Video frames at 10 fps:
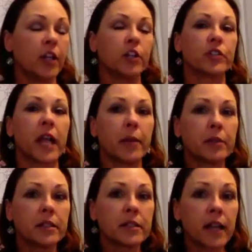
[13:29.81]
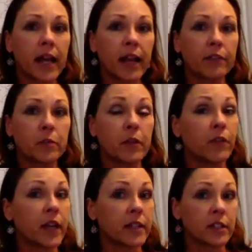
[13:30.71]
Your table does not have to be
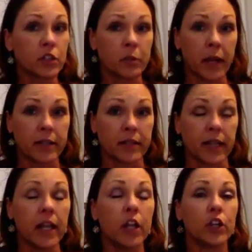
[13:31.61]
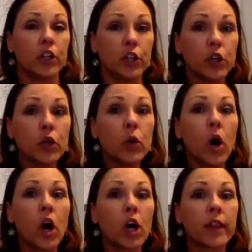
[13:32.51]
fancy schmancy. You
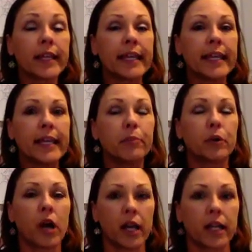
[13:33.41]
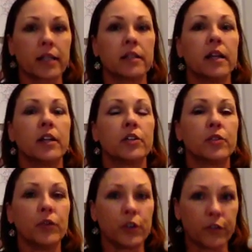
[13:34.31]
are the key product to
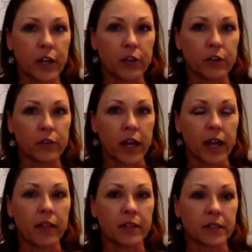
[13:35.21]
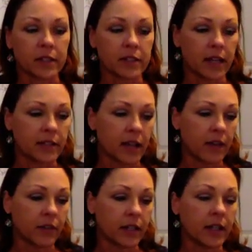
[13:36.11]
your vendor event and the success
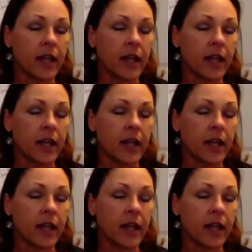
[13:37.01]
of it.